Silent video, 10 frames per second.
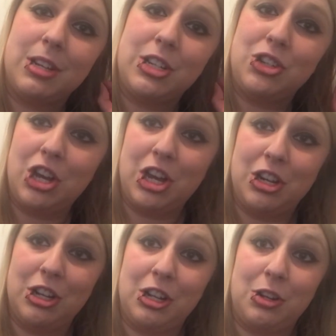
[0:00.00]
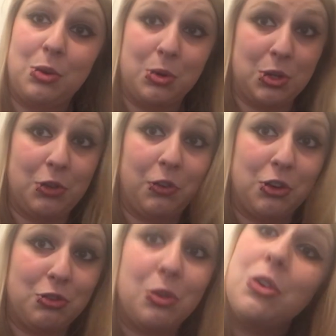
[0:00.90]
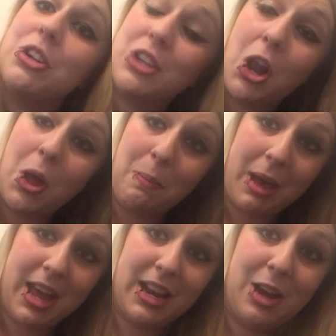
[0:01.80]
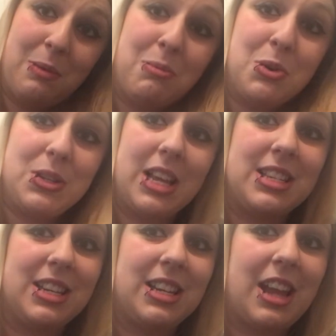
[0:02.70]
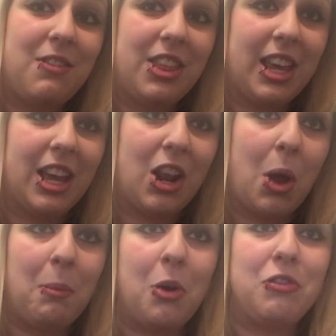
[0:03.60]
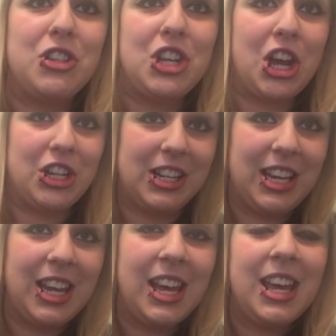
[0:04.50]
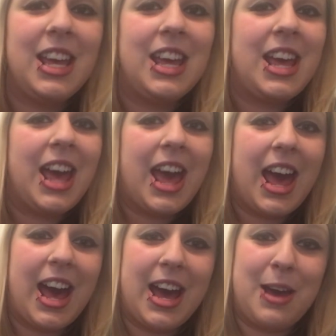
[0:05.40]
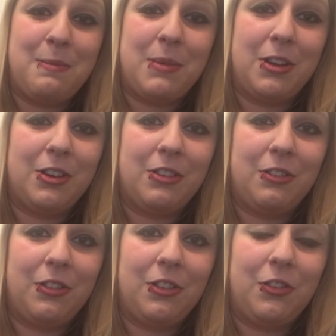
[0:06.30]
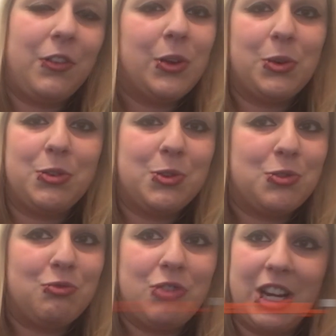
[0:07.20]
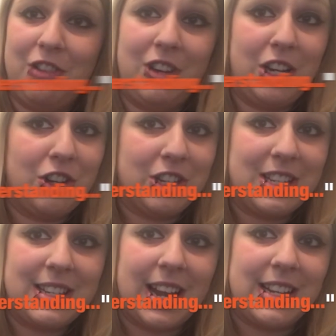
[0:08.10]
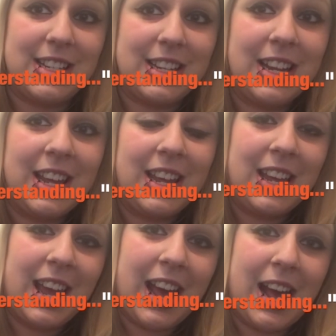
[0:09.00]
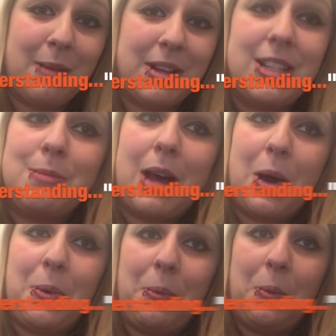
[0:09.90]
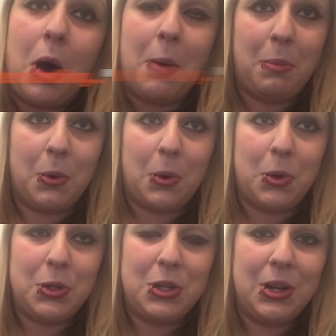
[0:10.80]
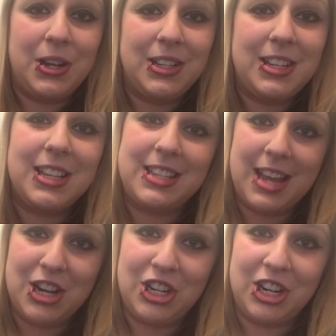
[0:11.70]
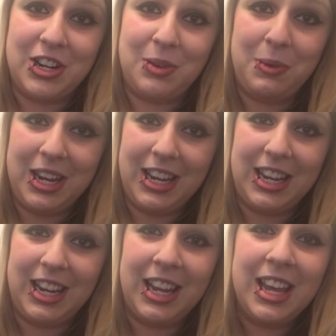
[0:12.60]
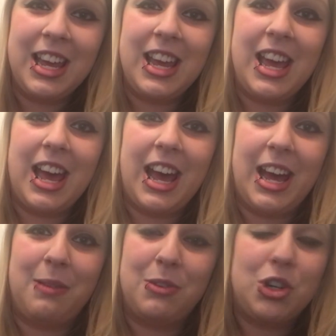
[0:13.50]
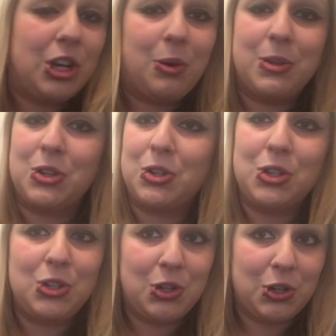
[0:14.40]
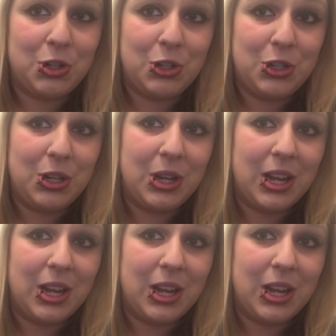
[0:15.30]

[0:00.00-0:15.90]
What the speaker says: internal locus of control is a lot better now. I'm processing everything a lot more internally. And Fiona was really, really understanding. It didn't matter what I brought to the session weekly, she always understood.